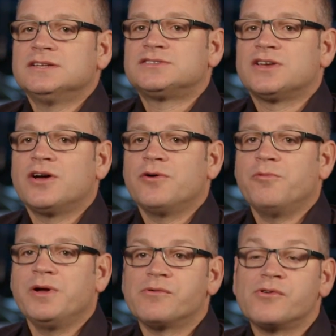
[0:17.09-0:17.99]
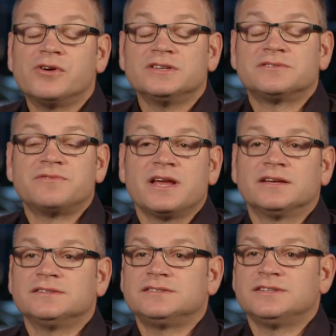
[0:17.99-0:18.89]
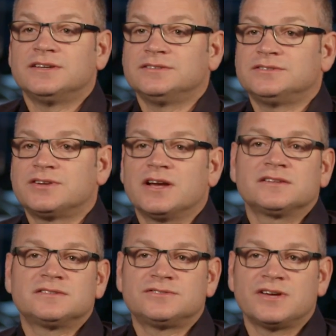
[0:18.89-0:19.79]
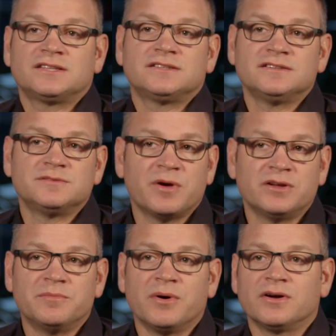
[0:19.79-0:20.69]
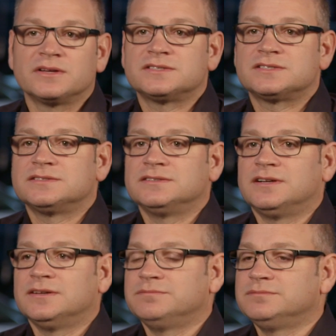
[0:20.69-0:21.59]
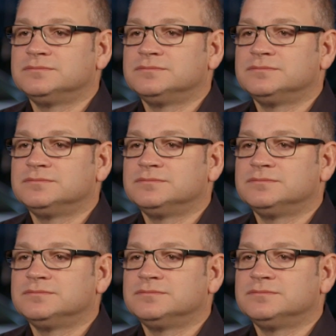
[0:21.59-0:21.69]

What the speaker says: so we were always around, you know, trucks, tractors, motorbikes, you know,